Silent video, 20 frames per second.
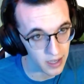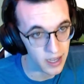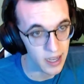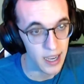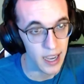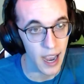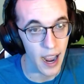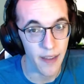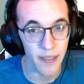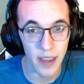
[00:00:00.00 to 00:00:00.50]

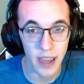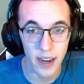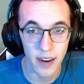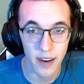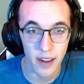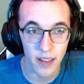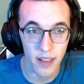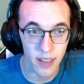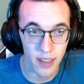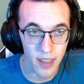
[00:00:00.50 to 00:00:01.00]
And then
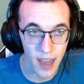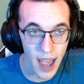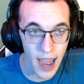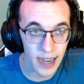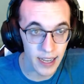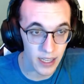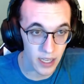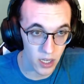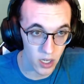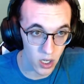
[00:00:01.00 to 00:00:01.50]
that
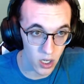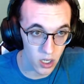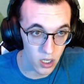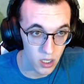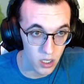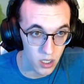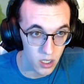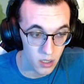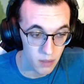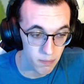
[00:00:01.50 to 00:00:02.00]
year,
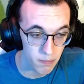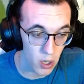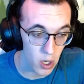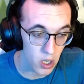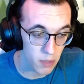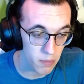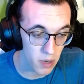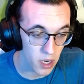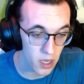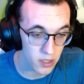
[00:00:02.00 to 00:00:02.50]

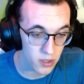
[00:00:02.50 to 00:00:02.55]
Pokemon